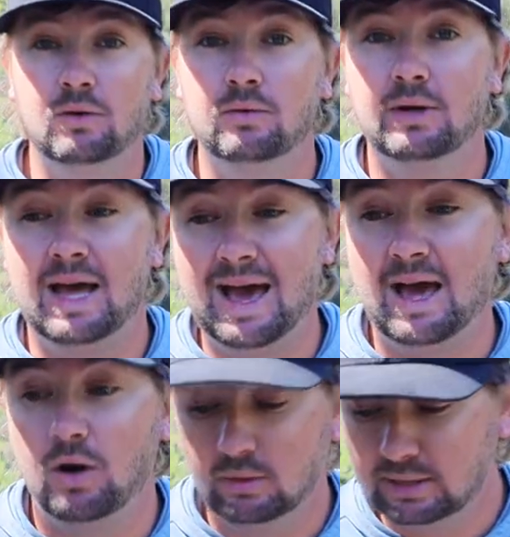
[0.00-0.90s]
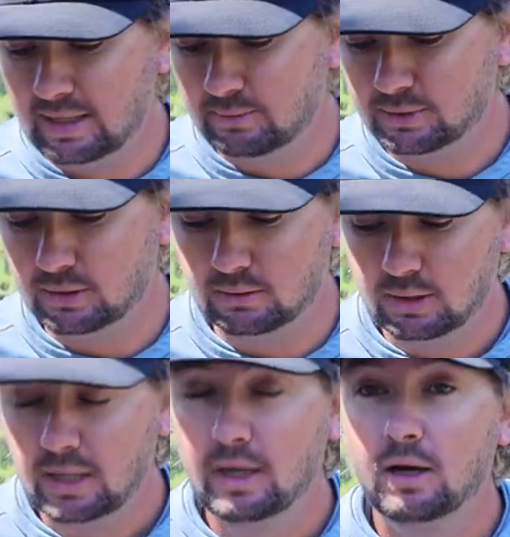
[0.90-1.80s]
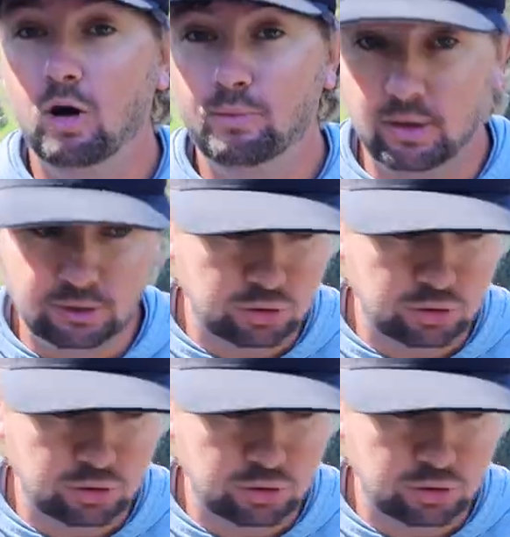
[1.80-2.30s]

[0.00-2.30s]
on at all times. So hope y'all